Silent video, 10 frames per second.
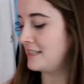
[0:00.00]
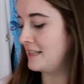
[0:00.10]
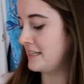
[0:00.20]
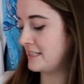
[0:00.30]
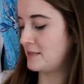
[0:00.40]
to
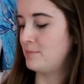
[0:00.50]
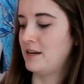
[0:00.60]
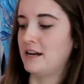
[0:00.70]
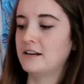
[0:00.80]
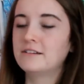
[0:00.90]
this
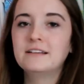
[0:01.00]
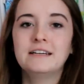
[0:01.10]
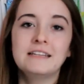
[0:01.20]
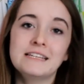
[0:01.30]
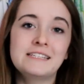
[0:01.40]
pair.
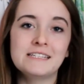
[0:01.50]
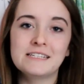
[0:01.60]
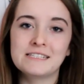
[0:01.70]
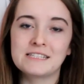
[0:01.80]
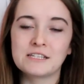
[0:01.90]
This
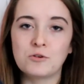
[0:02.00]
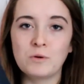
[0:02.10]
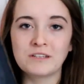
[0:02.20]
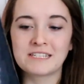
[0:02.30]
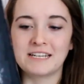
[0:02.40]
is the
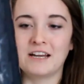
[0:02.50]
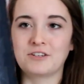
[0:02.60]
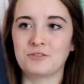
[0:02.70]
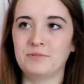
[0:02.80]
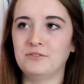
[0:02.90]
Quilted
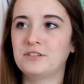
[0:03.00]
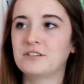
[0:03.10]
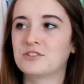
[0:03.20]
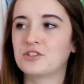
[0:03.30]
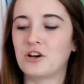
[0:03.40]
hunter boot.
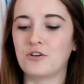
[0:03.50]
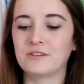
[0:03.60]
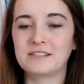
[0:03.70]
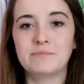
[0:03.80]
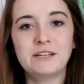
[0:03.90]
So
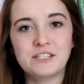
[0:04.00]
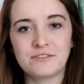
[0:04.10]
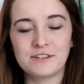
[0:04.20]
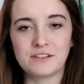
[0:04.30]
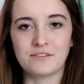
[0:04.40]
this is a bit
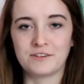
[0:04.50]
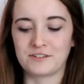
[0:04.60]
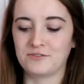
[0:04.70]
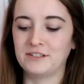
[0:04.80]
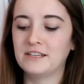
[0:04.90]
different than the
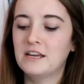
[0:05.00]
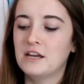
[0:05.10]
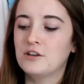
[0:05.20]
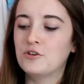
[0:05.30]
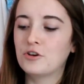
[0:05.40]
first one.
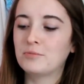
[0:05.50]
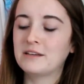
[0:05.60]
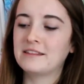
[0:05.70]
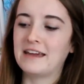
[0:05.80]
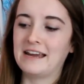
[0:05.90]

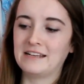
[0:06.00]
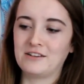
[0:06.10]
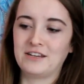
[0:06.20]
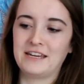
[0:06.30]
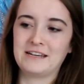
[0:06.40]
Notably that
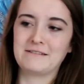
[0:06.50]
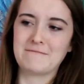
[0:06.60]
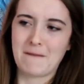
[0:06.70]
you can't,